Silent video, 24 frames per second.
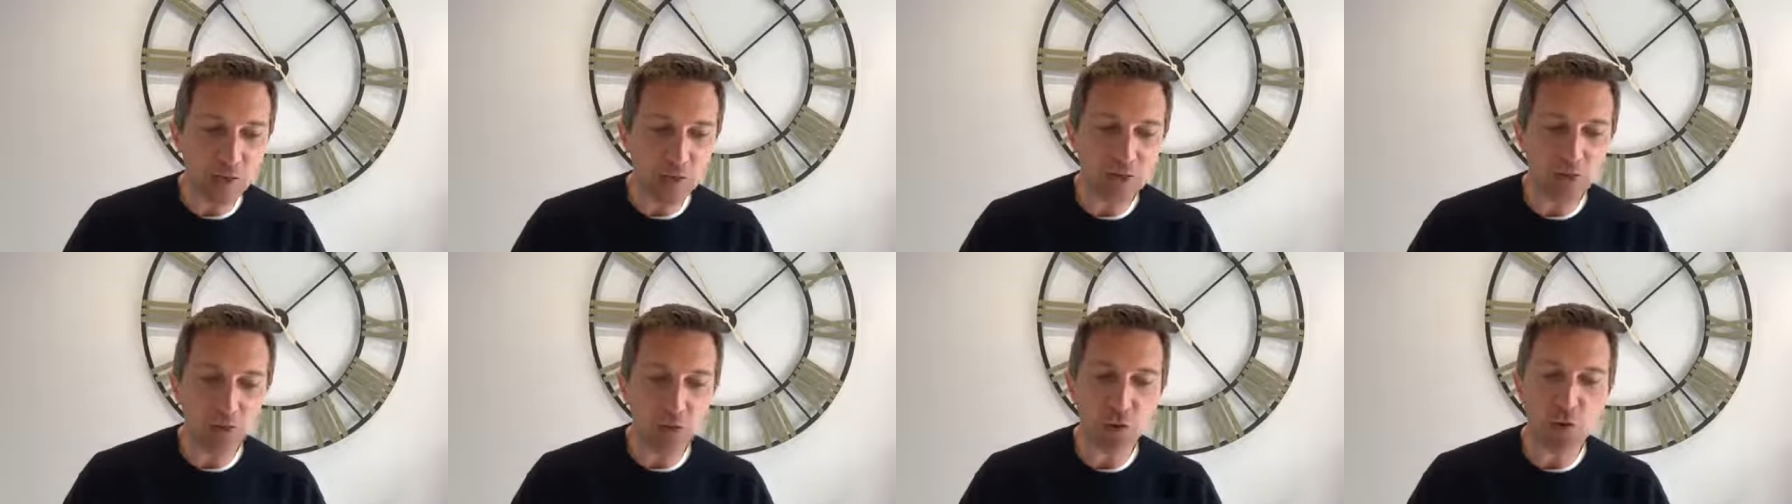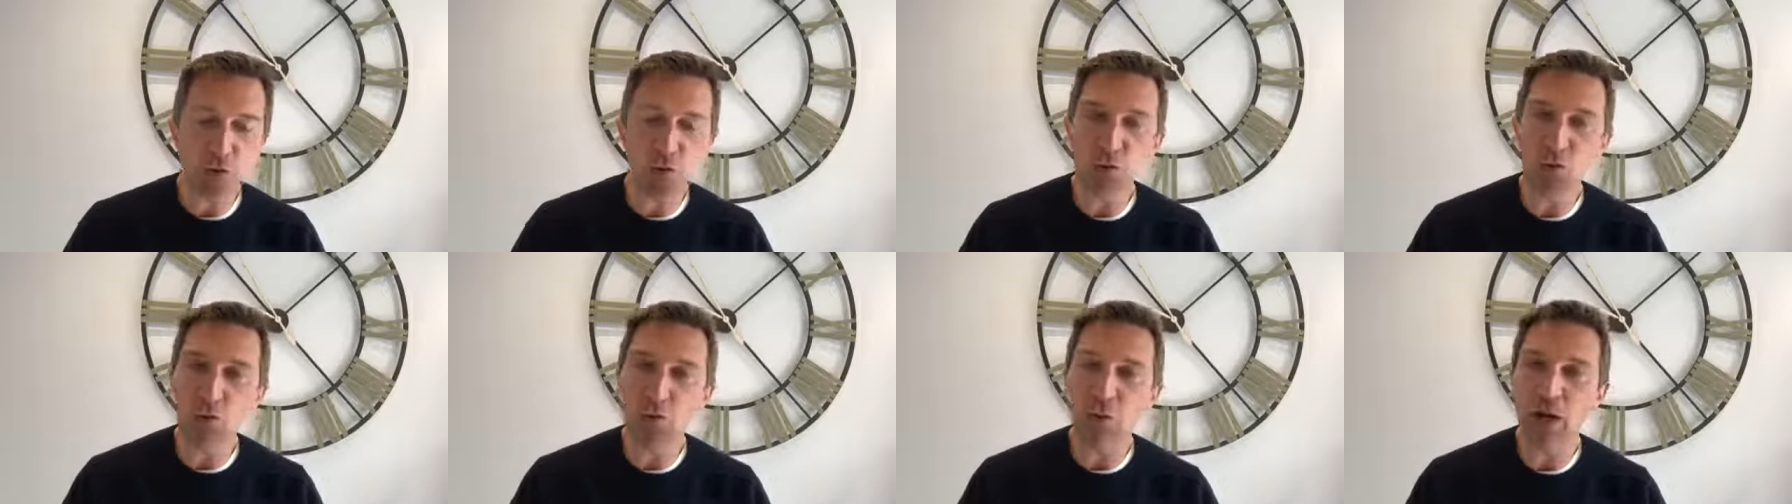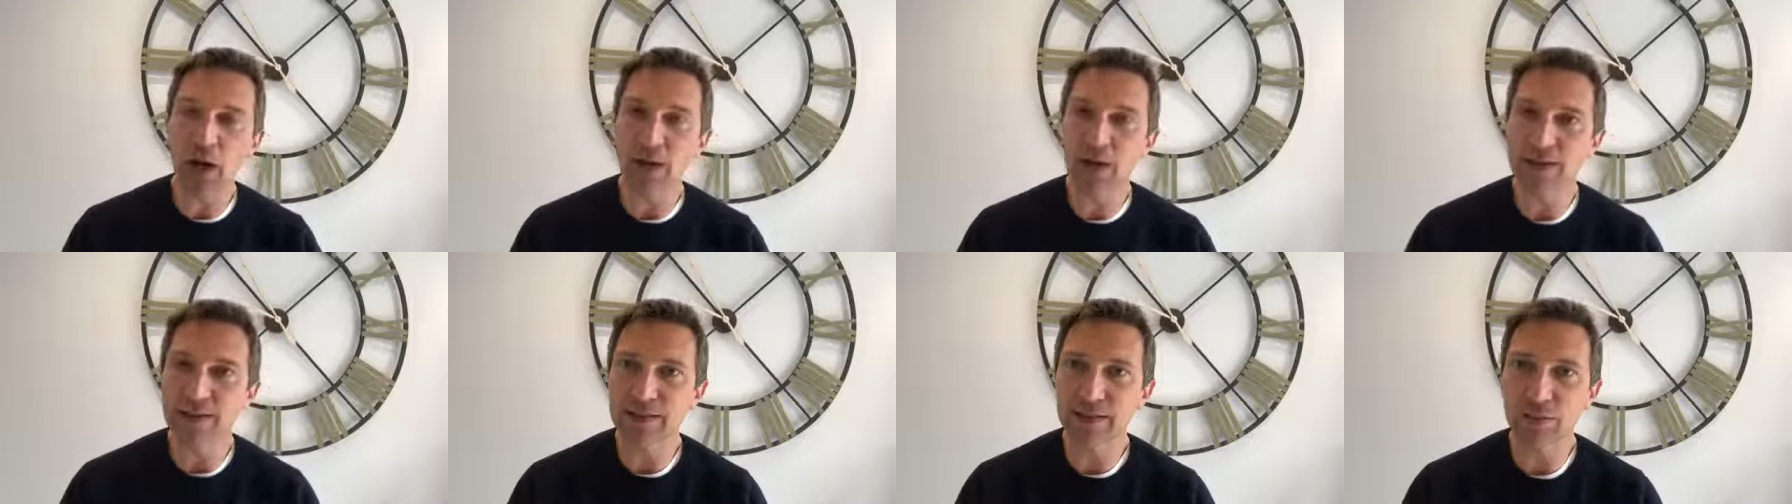to
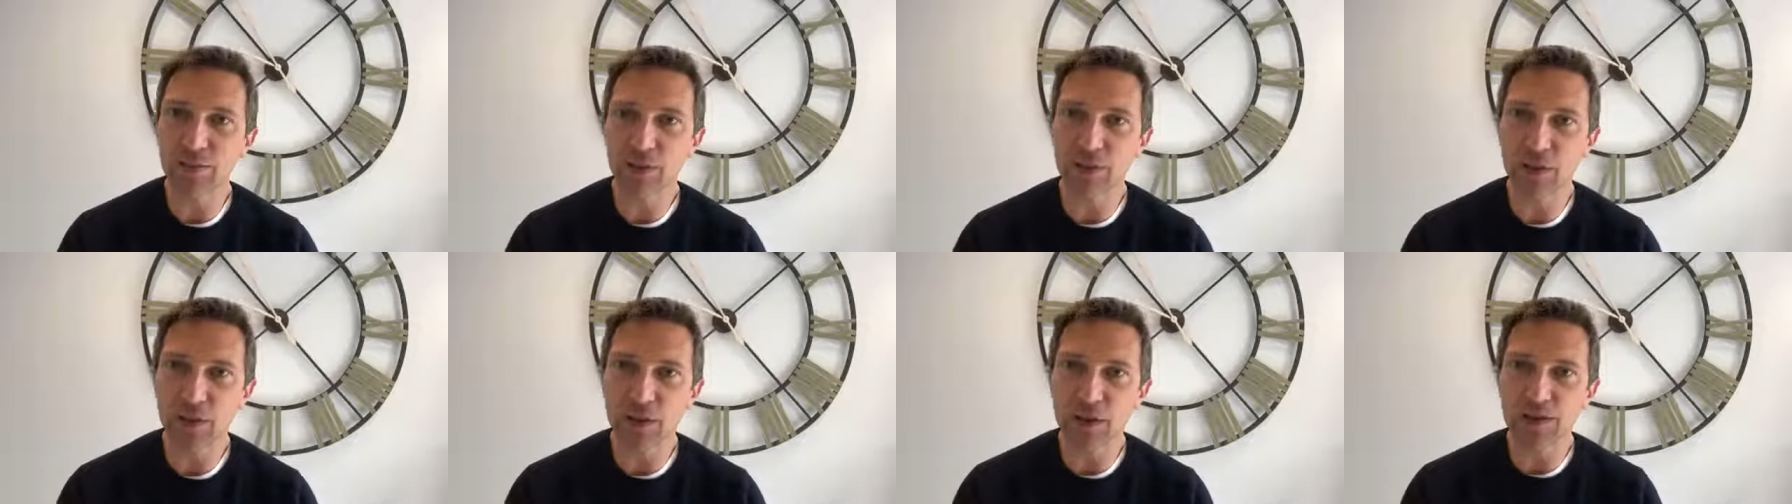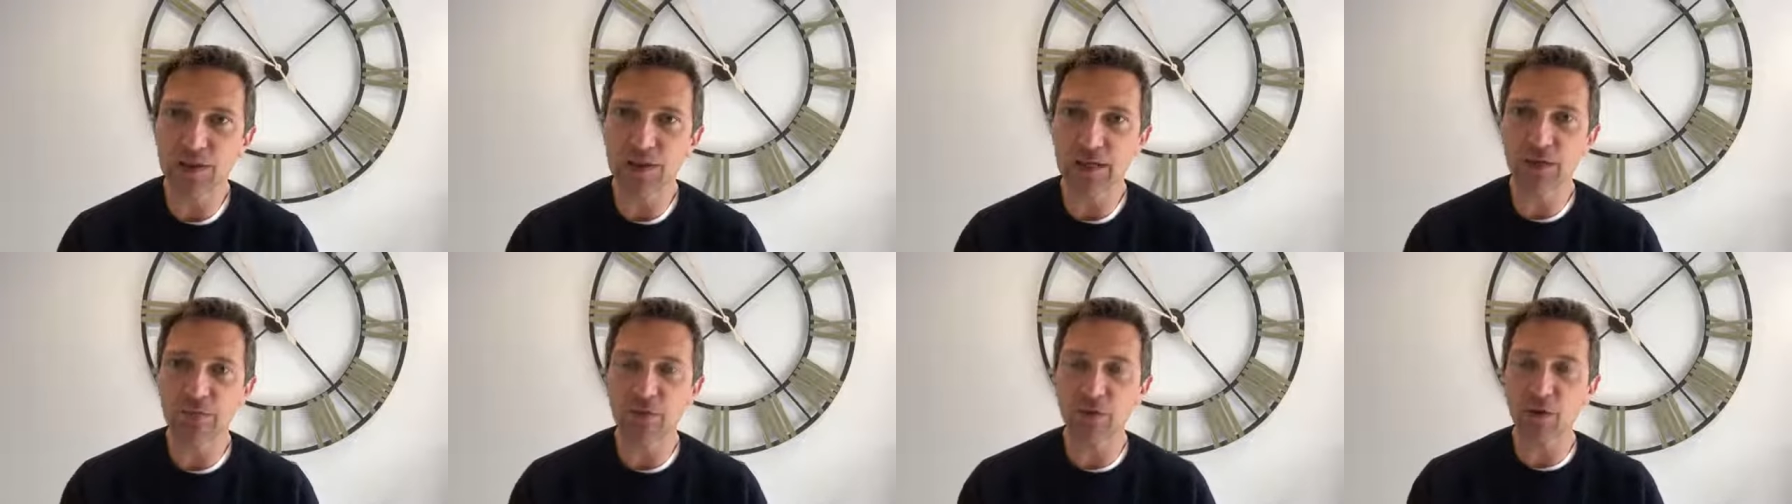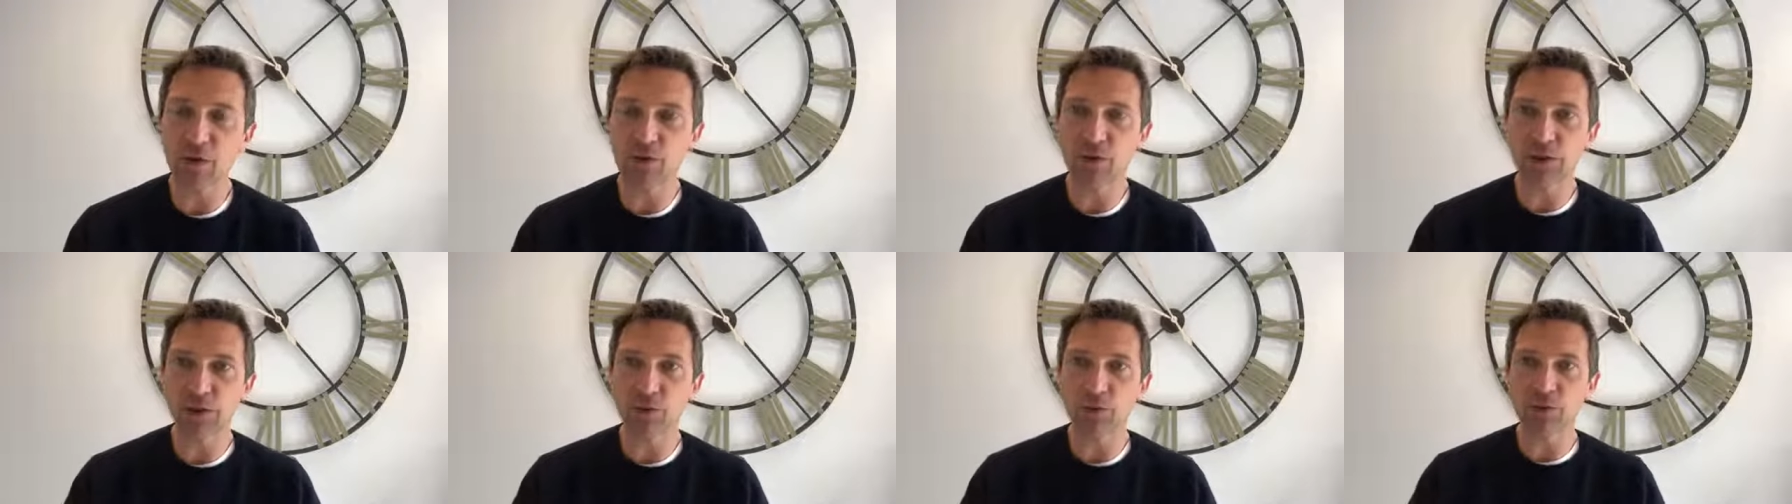at 7:30.
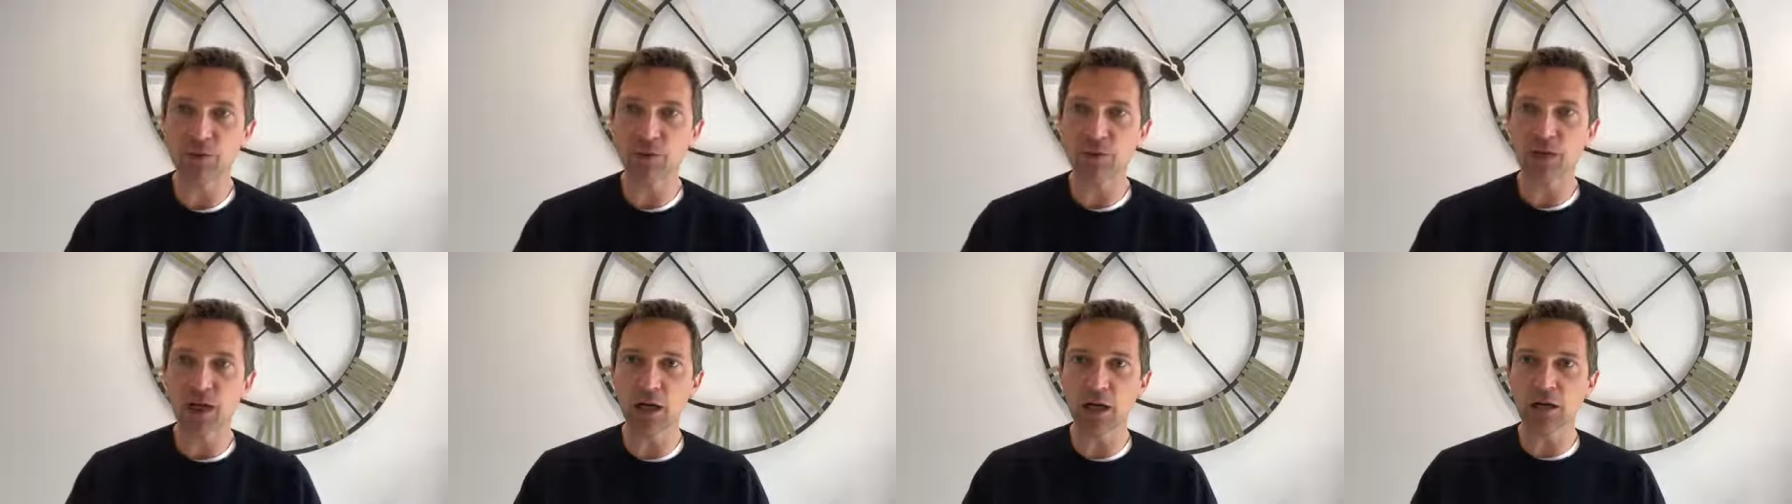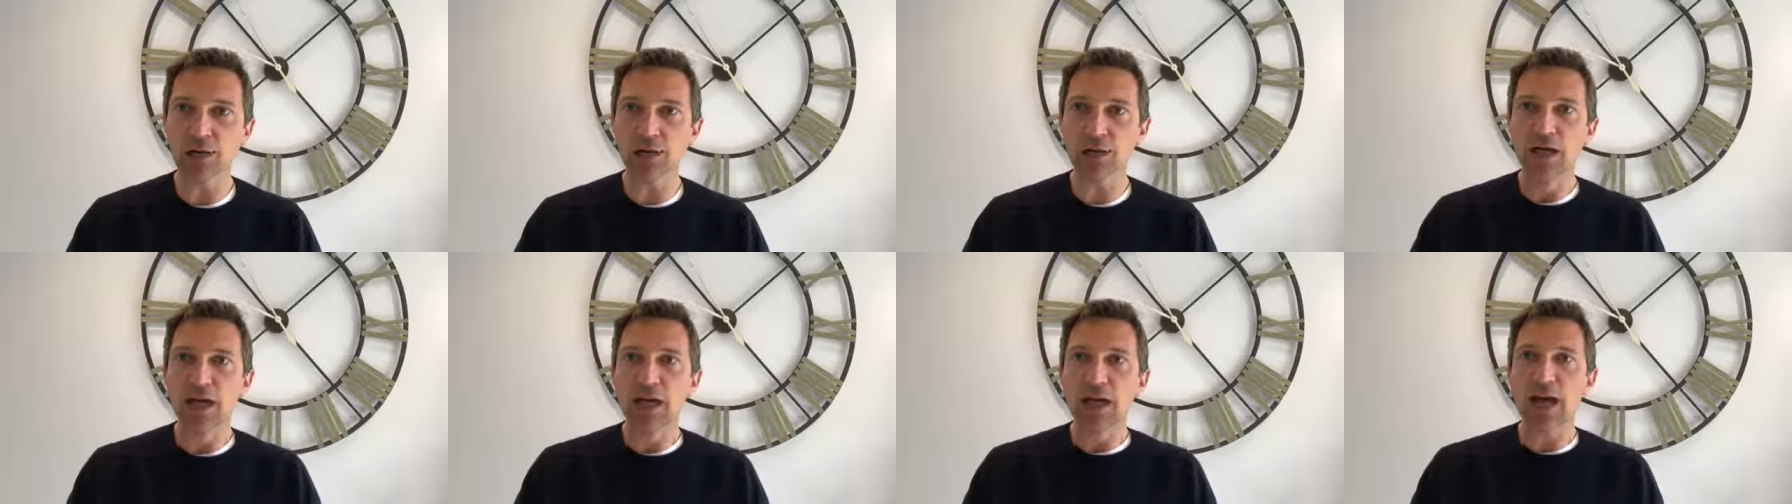Voting will start,